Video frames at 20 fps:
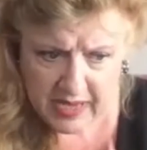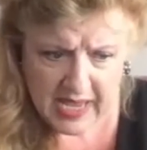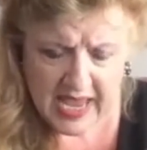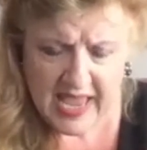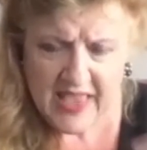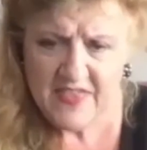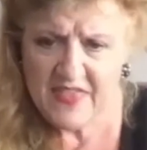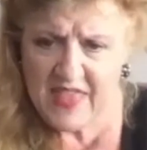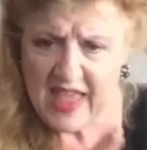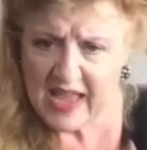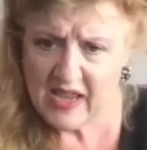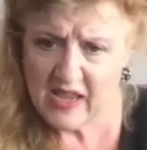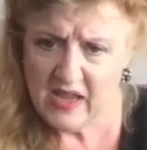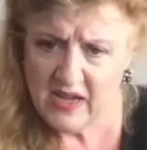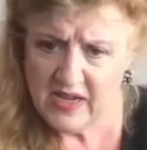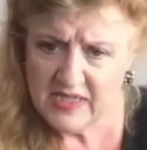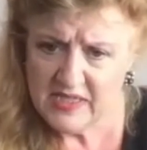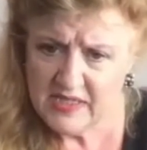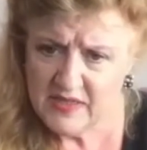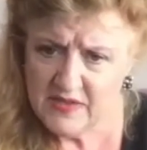in that
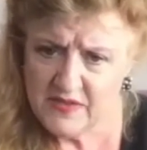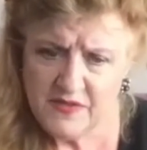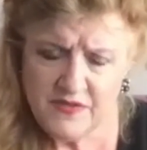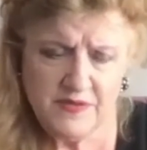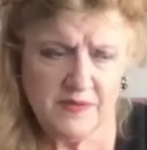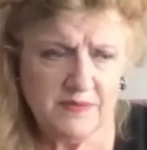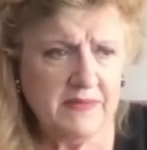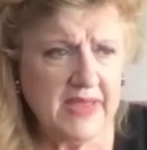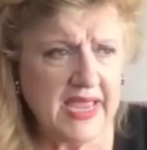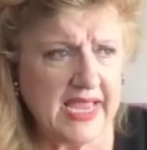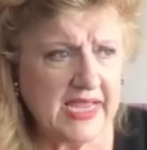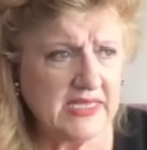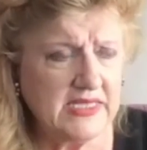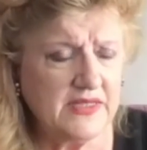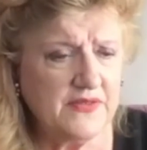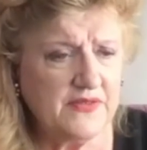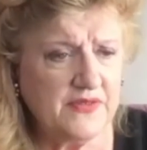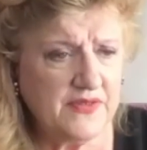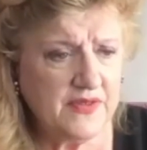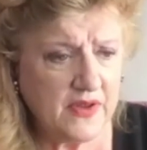kind of mix
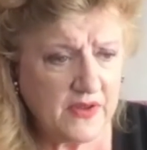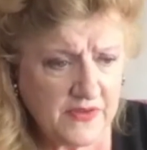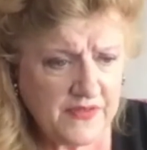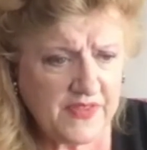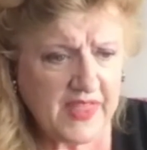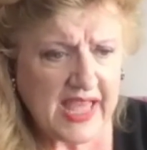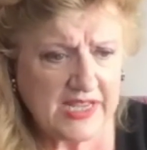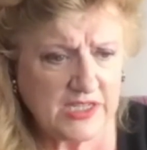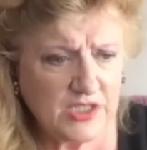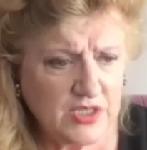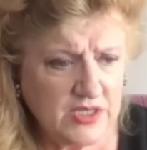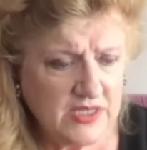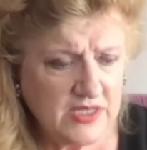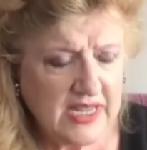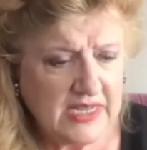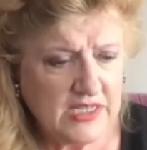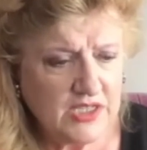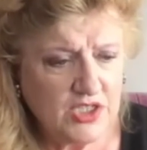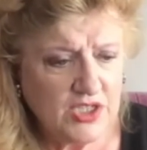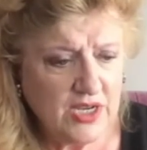of that
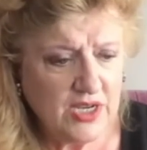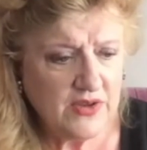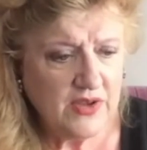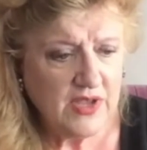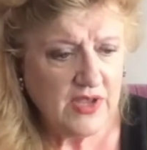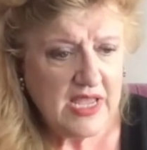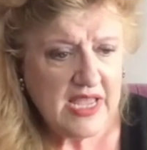show.